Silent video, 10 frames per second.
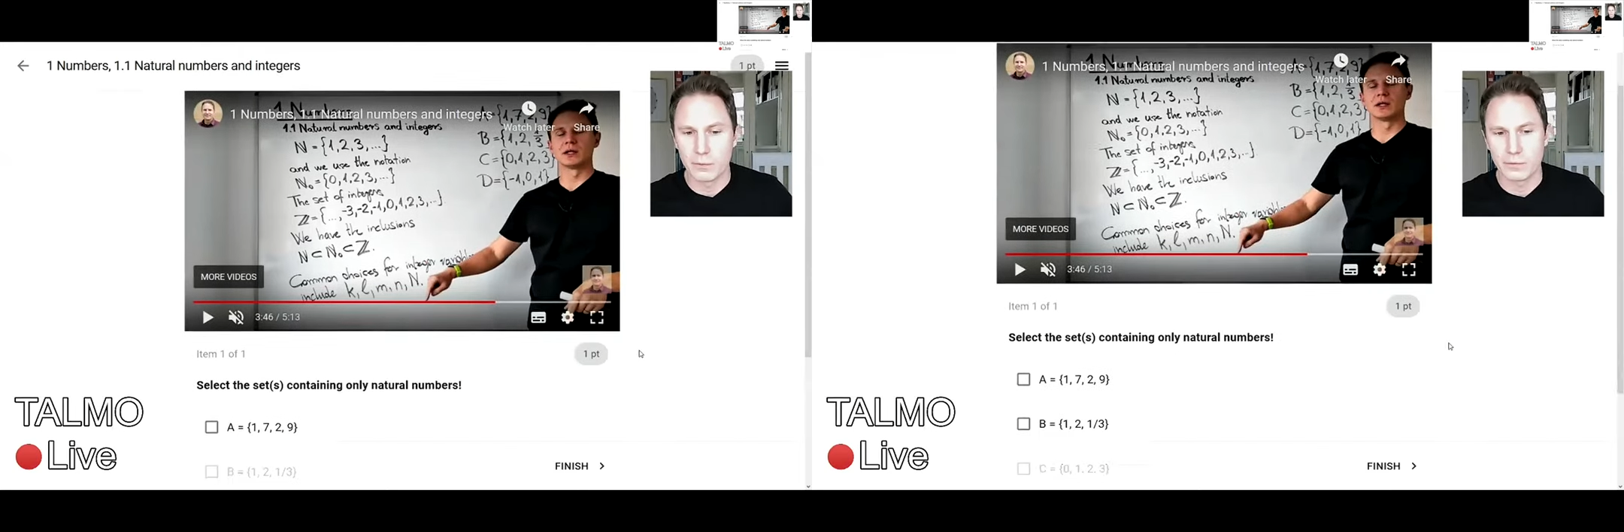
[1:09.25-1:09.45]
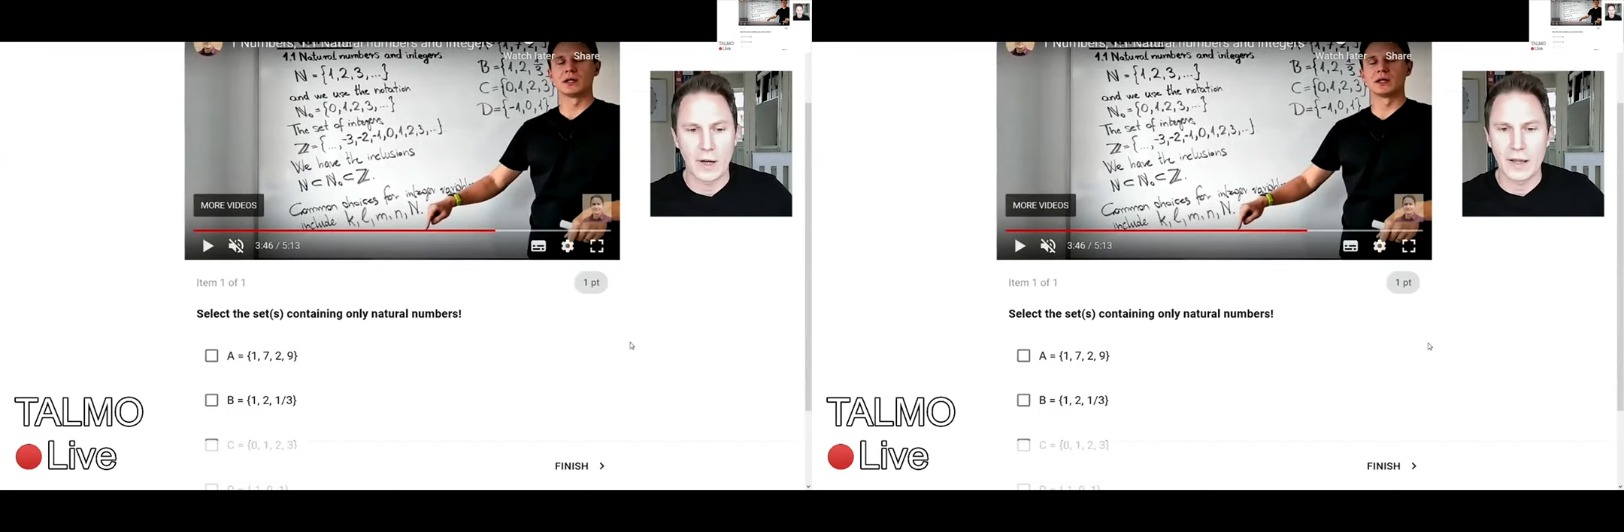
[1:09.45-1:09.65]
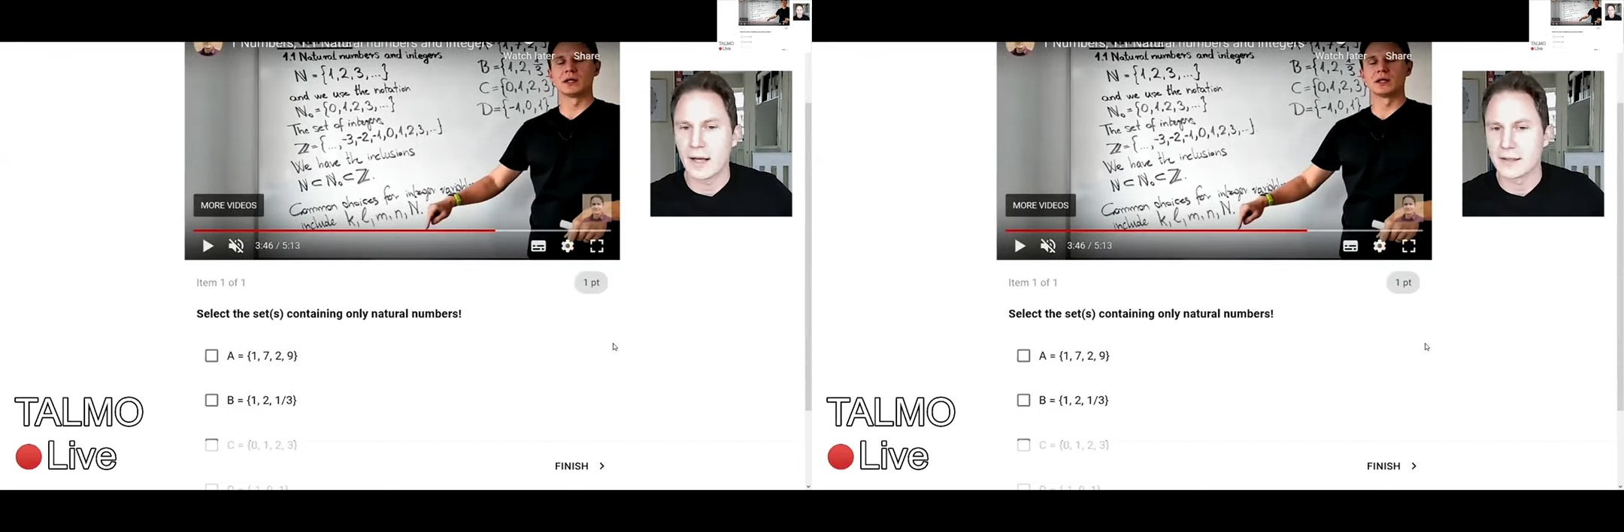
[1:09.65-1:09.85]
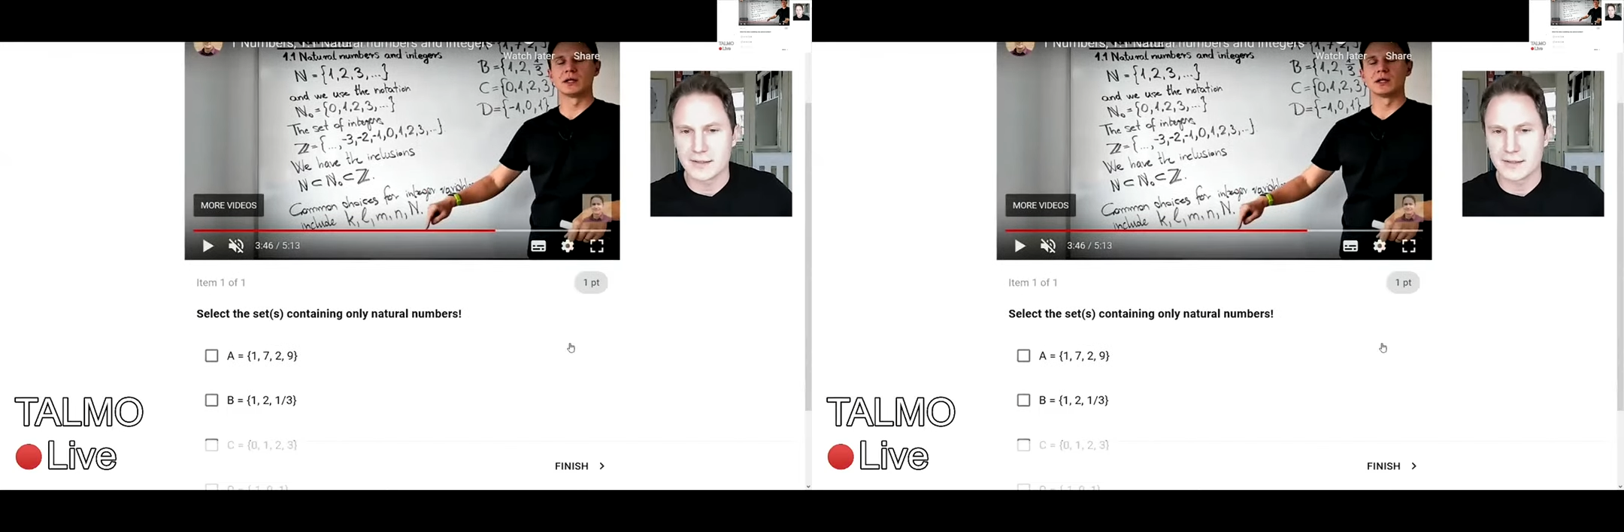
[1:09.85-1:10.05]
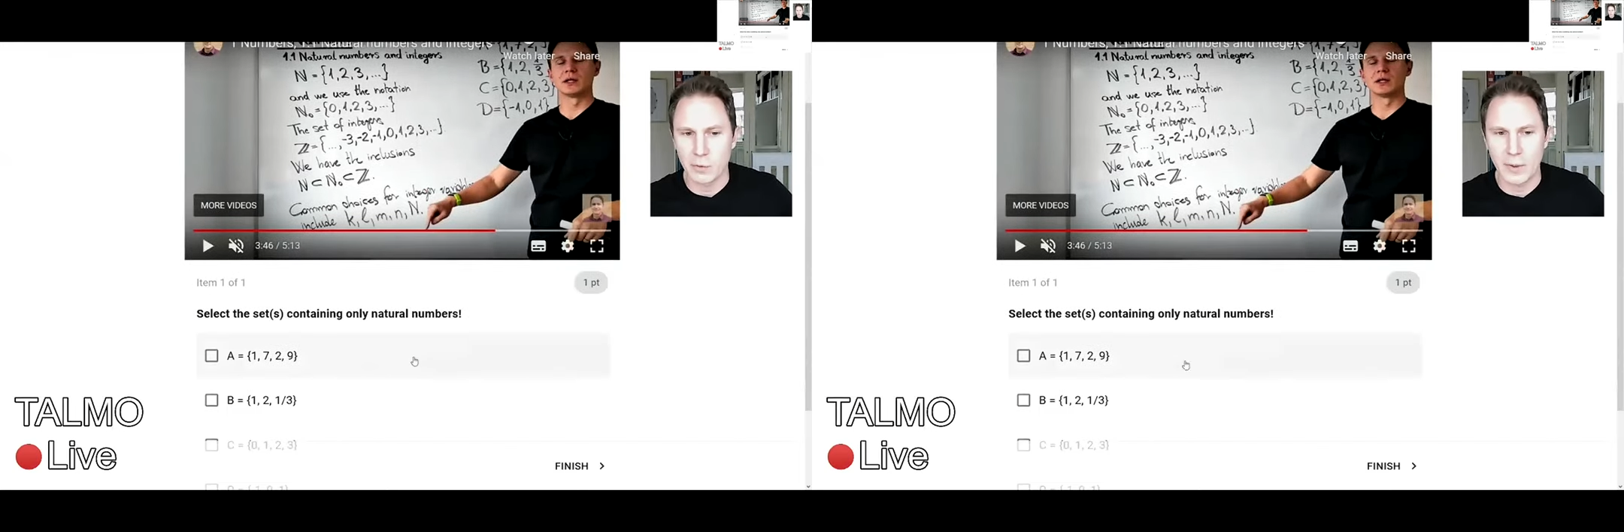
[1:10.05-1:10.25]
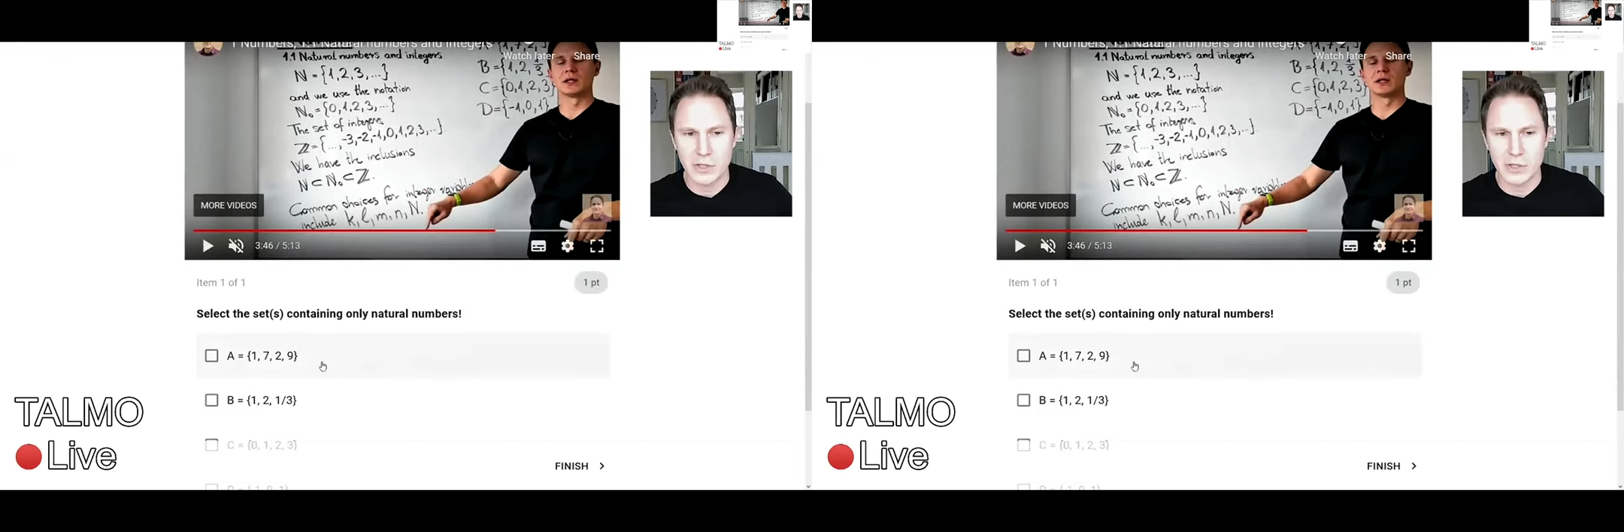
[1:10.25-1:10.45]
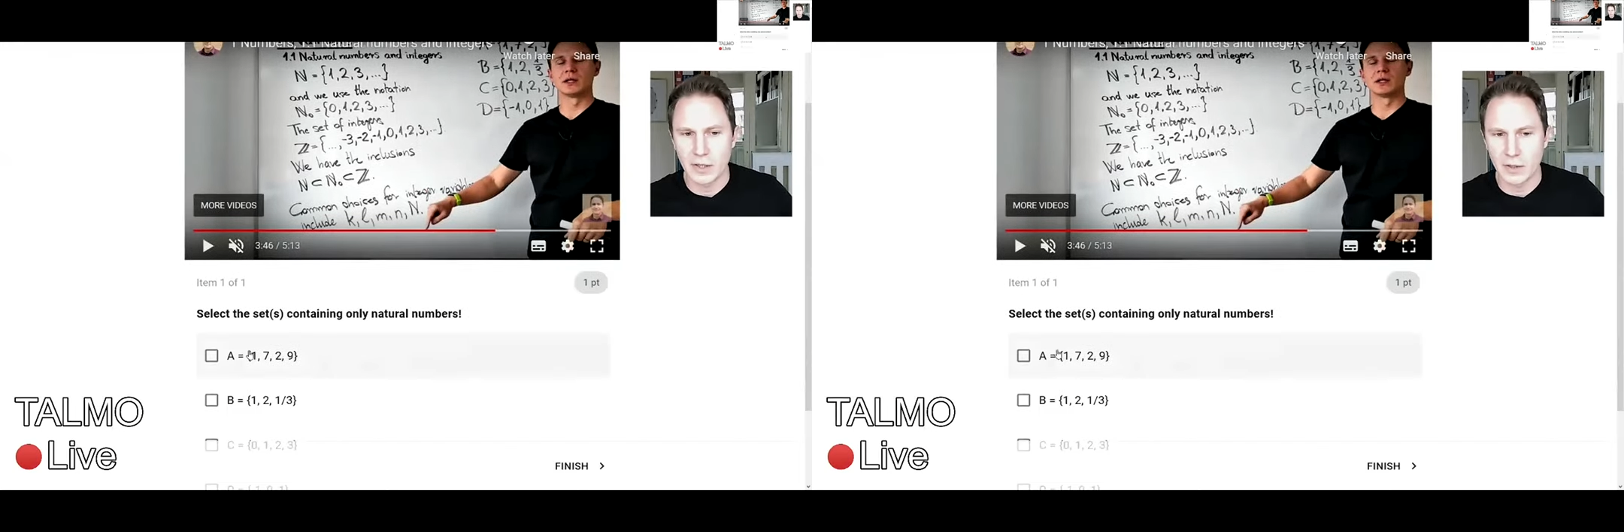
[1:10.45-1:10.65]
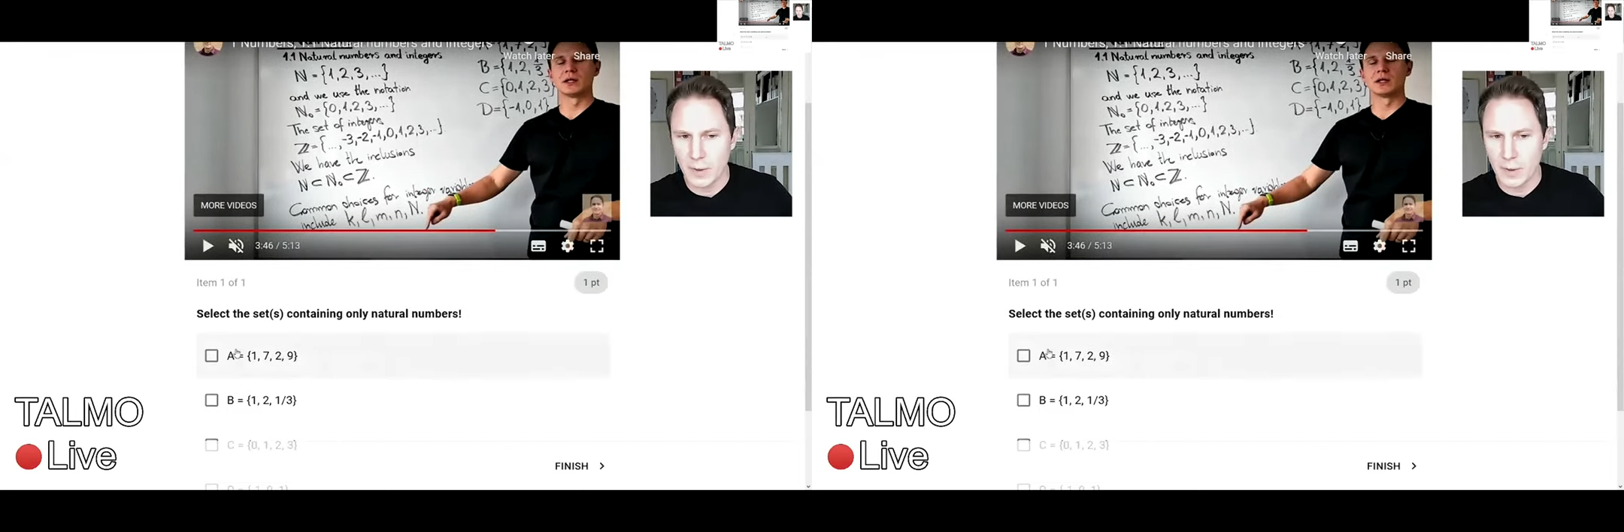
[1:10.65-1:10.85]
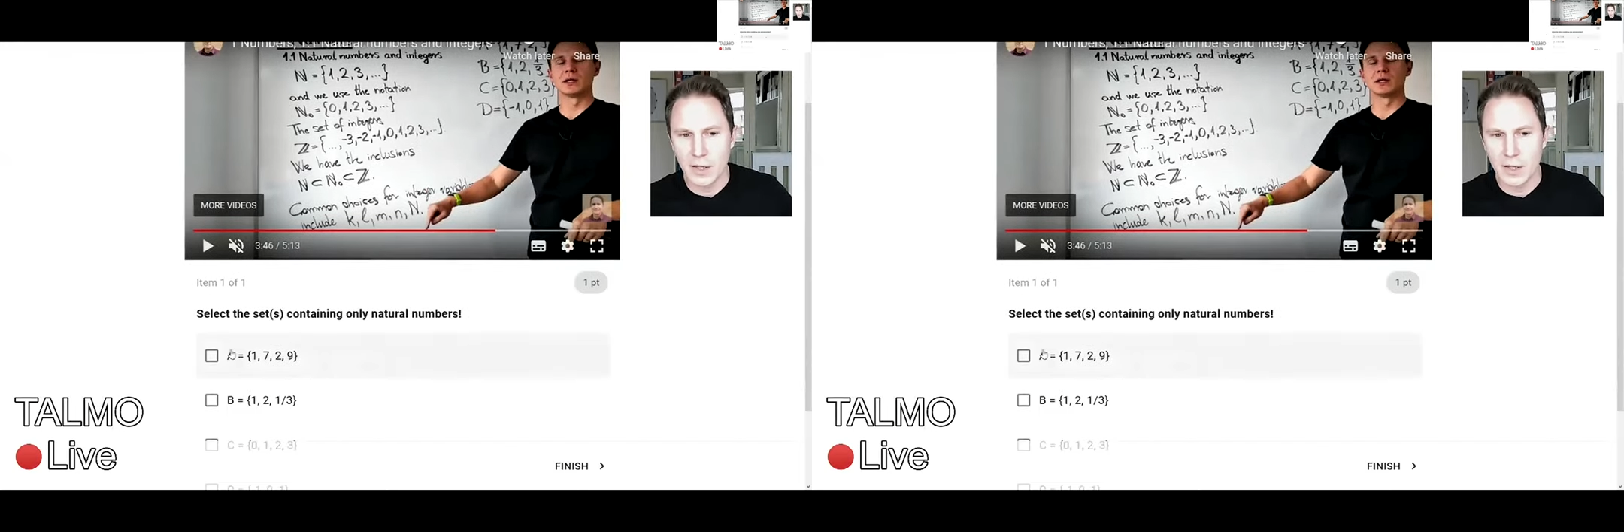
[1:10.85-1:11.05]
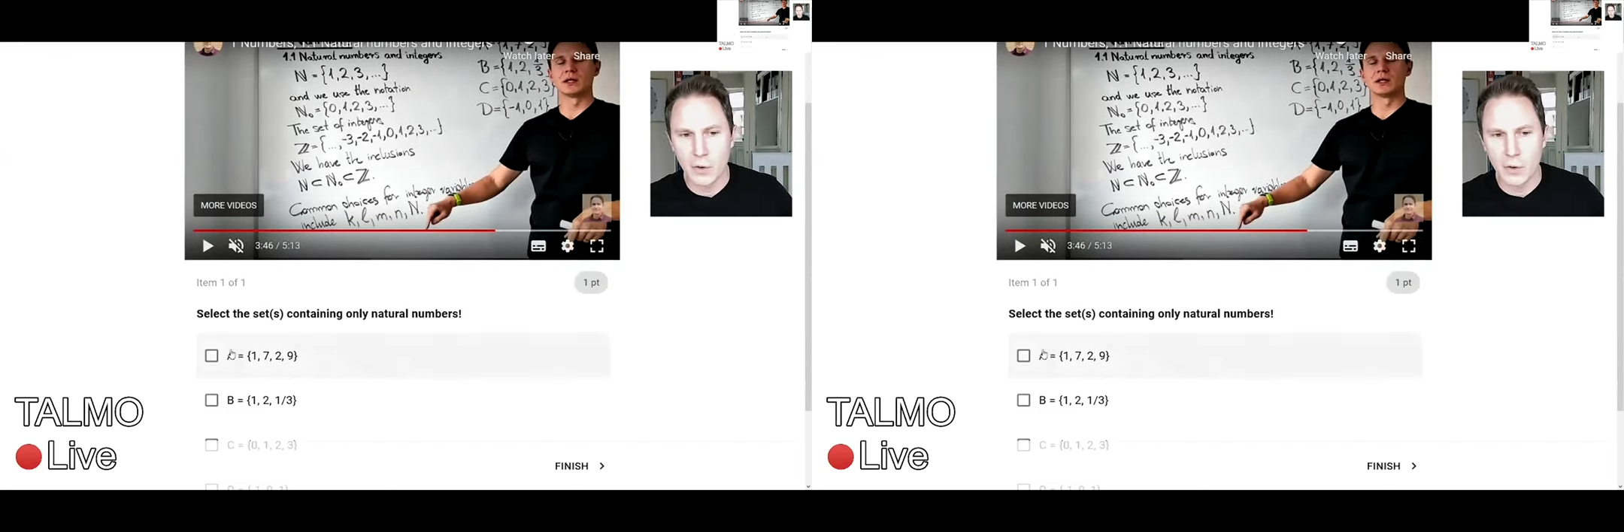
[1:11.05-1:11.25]
So I ask them a question in the
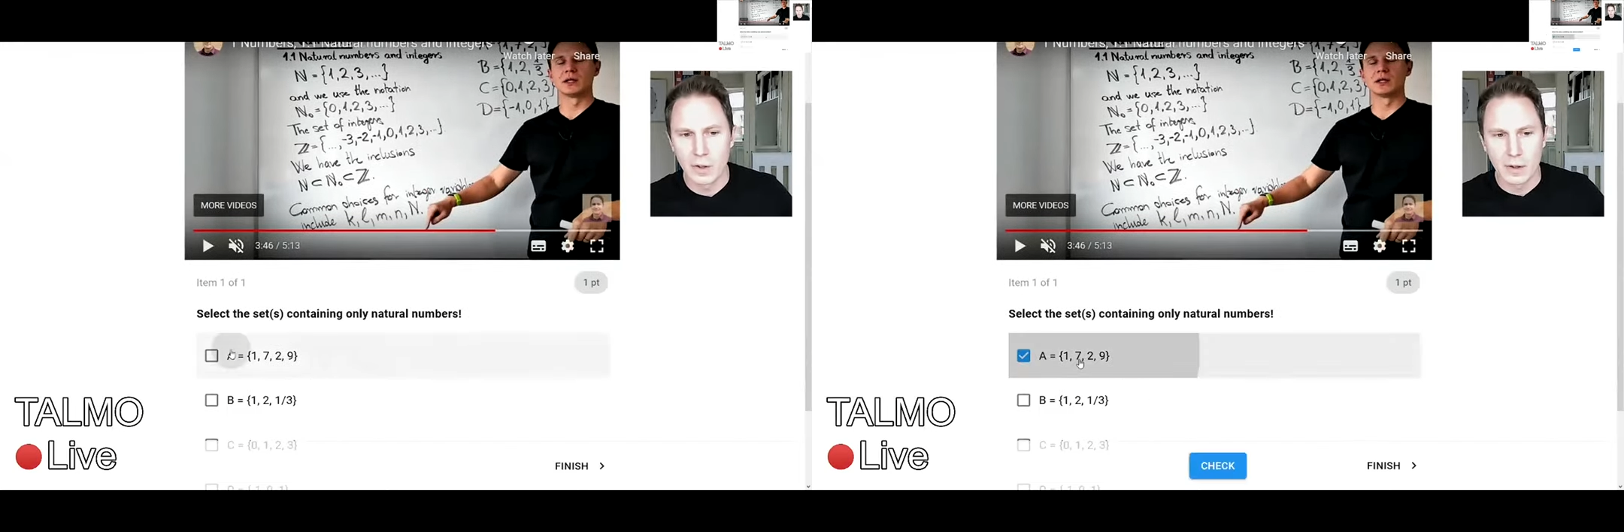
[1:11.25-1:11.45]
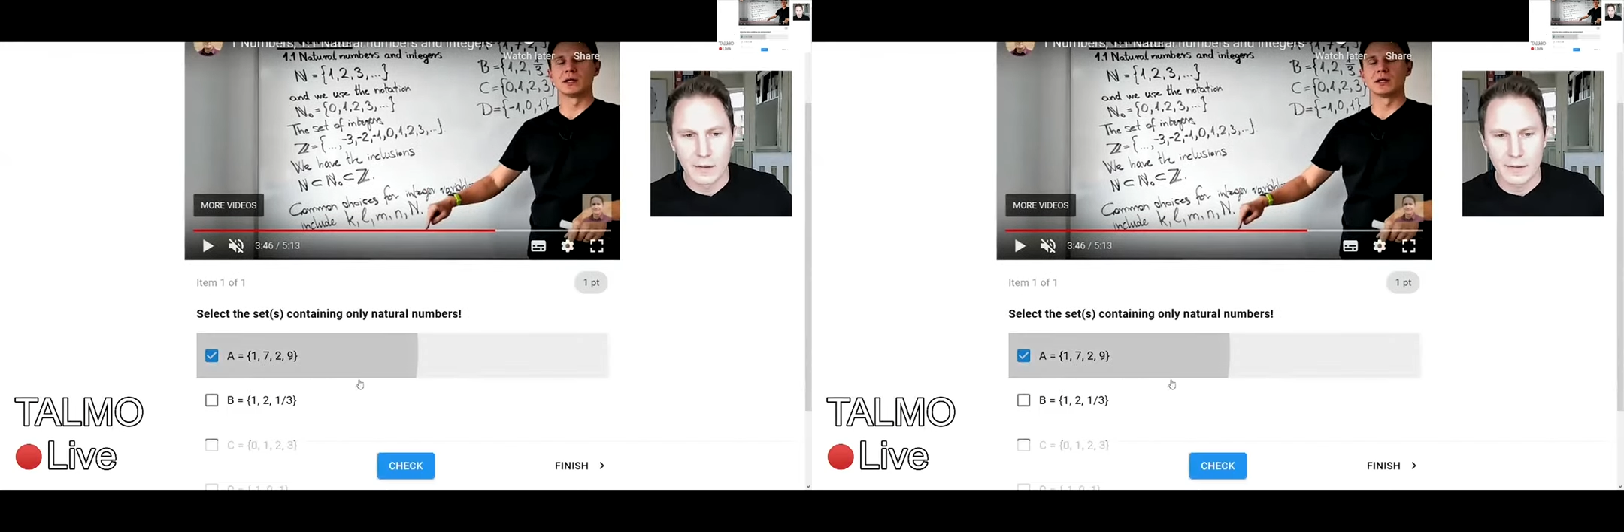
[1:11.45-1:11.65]
video. They